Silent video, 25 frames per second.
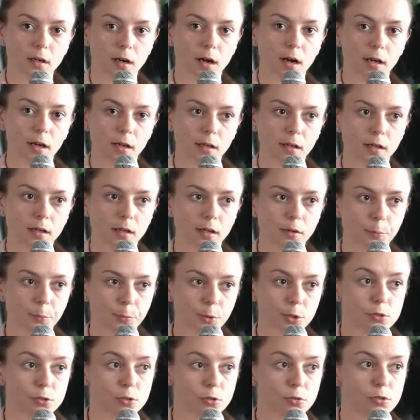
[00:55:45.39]
I
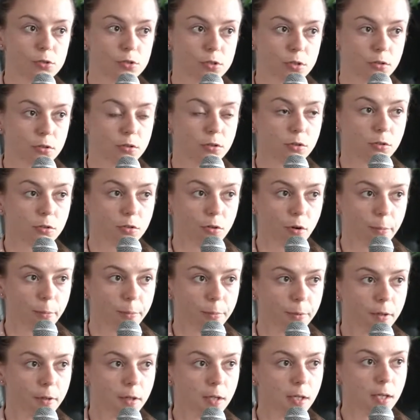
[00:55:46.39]
produce in
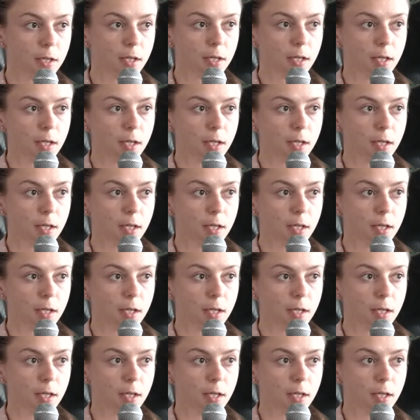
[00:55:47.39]
Europe.